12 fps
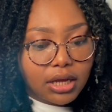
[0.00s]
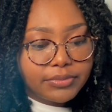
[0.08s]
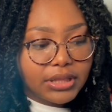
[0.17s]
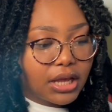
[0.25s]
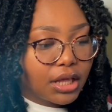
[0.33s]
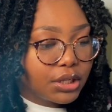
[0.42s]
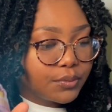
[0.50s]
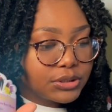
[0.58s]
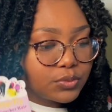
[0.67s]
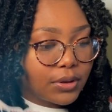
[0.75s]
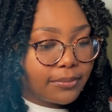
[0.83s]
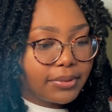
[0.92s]
The color was
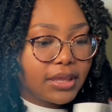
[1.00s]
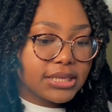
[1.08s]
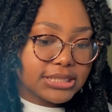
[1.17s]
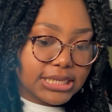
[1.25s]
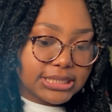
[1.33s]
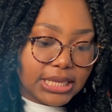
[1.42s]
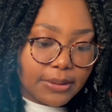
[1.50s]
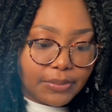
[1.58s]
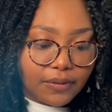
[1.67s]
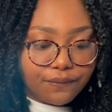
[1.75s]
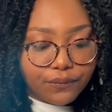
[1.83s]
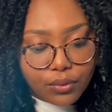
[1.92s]
1B, as I said
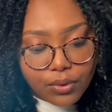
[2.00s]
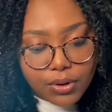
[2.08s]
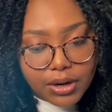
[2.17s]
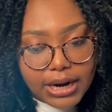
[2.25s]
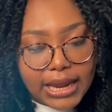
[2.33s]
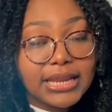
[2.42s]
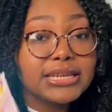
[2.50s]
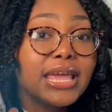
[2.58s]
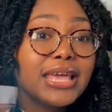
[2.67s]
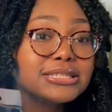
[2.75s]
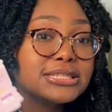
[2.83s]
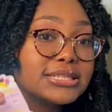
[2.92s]
before, and it
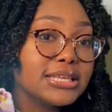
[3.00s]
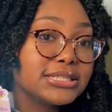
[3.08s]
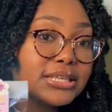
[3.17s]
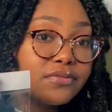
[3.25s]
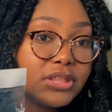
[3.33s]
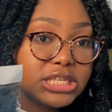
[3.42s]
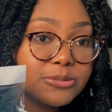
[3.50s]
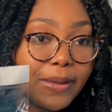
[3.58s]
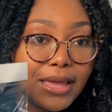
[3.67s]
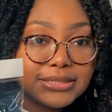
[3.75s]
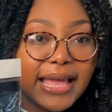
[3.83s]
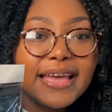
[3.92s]
had 6 of these
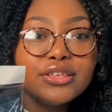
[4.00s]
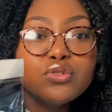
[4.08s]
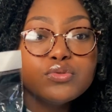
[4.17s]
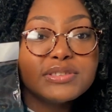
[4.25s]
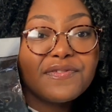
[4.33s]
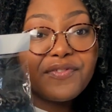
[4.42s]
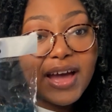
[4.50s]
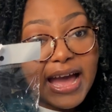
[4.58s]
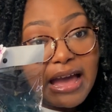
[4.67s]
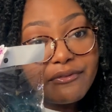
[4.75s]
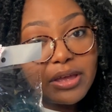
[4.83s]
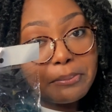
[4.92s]
packs. I used
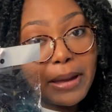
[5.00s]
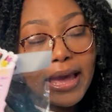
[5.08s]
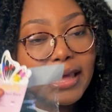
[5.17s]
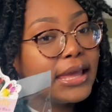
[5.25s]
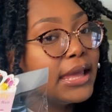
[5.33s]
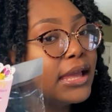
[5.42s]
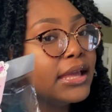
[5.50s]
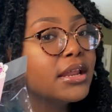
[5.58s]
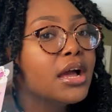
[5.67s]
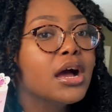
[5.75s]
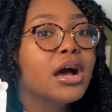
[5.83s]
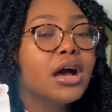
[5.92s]
5 in my head.
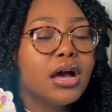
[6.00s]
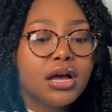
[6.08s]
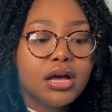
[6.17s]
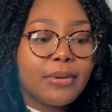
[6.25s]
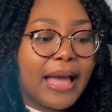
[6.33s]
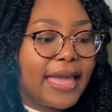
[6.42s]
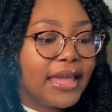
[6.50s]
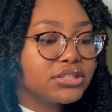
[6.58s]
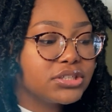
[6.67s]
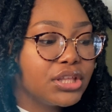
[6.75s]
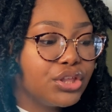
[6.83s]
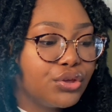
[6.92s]
I
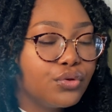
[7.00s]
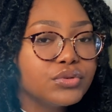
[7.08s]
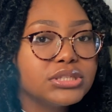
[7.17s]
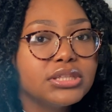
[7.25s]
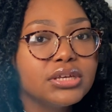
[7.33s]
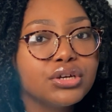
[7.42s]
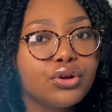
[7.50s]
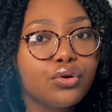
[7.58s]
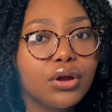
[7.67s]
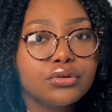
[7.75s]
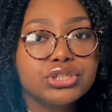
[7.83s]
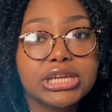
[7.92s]
actually used the
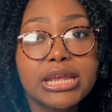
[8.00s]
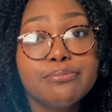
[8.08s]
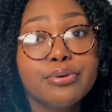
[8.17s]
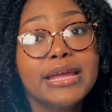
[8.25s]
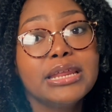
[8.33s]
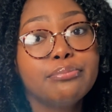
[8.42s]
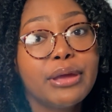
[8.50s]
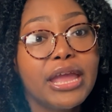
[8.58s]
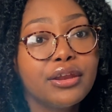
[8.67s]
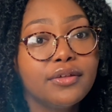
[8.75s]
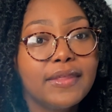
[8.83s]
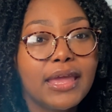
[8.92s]
crochet braiding
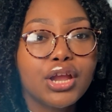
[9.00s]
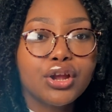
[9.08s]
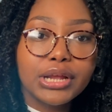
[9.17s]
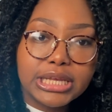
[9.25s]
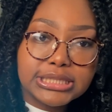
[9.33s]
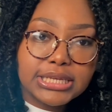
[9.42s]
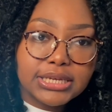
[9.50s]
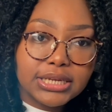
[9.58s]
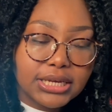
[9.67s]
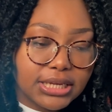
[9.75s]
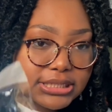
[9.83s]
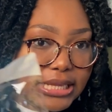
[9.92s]
pattern that Chrissy
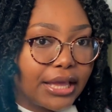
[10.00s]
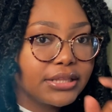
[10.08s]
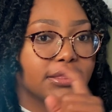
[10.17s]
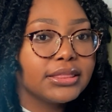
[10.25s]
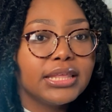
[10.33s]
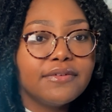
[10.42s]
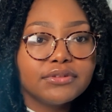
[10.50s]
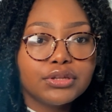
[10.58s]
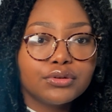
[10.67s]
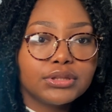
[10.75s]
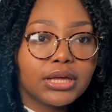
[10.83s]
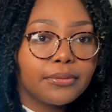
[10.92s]
does. I'll leave a
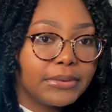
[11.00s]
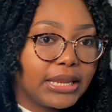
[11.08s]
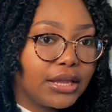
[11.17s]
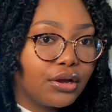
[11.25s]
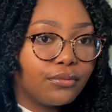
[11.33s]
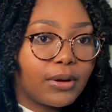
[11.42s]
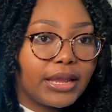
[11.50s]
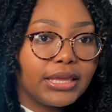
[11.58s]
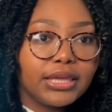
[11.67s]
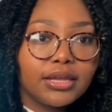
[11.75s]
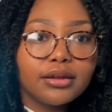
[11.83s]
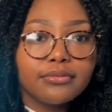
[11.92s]
little thumbnail right
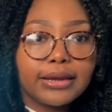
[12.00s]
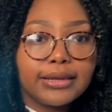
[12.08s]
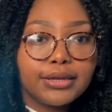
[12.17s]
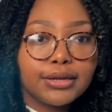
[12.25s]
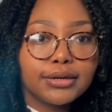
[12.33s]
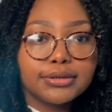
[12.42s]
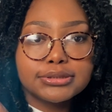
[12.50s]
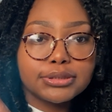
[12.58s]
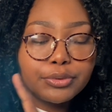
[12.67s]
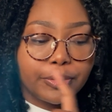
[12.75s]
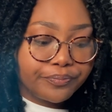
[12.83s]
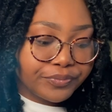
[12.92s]
here
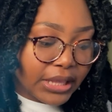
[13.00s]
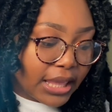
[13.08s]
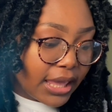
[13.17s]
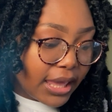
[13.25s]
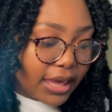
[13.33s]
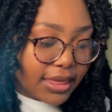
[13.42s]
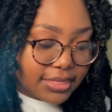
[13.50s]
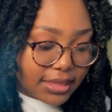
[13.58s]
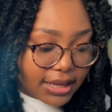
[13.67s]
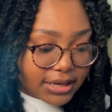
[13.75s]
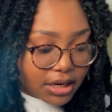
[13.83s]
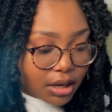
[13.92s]
somewhere. And
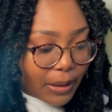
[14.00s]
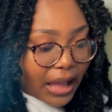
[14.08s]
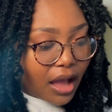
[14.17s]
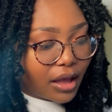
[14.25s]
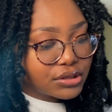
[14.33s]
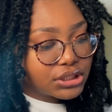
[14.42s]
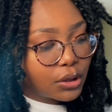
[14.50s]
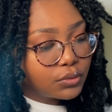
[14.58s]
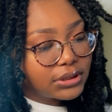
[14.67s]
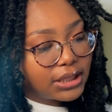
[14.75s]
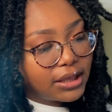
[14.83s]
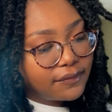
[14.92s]
then I also
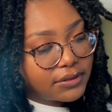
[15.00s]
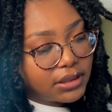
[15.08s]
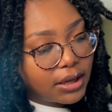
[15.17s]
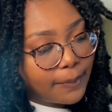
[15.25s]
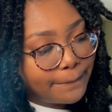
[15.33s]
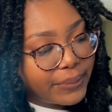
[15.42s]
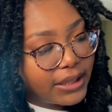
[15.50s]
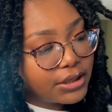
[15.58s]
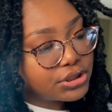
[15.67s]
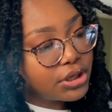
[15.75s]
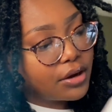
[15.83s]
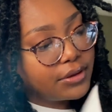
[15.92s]
leave the
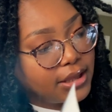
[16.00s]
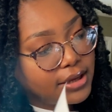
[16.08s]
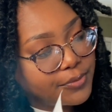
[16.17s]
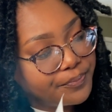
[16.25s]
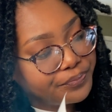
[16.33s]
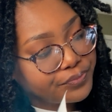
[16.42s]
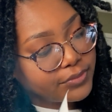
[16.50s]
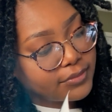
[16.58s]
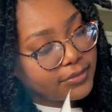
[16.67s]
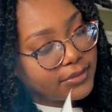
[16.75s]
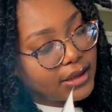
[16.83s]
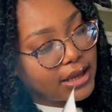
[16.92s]
picture. Oh yeah,
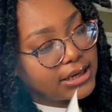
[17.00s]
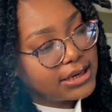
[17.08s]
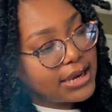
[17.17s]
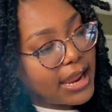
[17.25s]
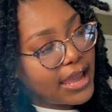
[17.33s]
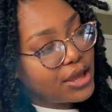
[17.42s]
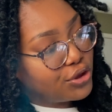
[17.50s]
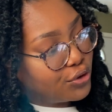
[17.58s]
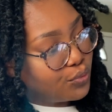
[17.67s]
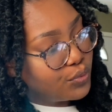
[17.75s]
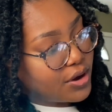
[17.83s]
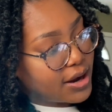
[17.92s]
Nayu,
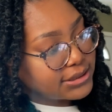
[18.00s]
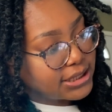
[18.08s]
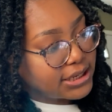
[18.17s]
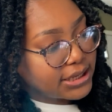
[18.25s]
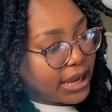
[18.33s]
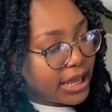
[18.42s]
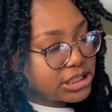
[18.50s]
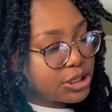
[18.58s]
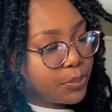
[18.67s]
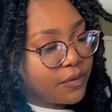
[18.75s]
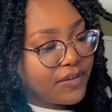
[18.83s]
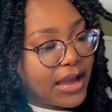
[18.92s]
we are dedicated to
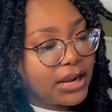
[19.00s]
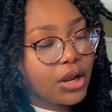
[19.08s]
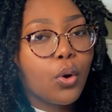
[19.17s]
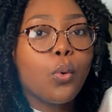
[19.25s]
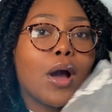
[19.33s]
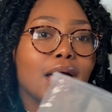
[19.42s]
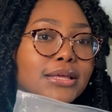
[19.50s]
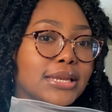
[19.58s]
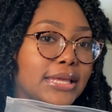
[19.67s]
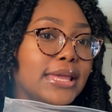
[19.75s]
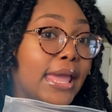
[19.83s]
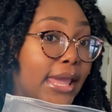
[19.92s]
providing
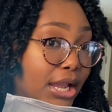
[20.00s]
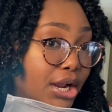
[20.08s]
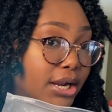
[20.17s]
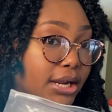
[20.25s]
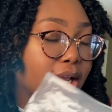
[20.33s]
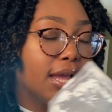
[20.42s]
quality hair.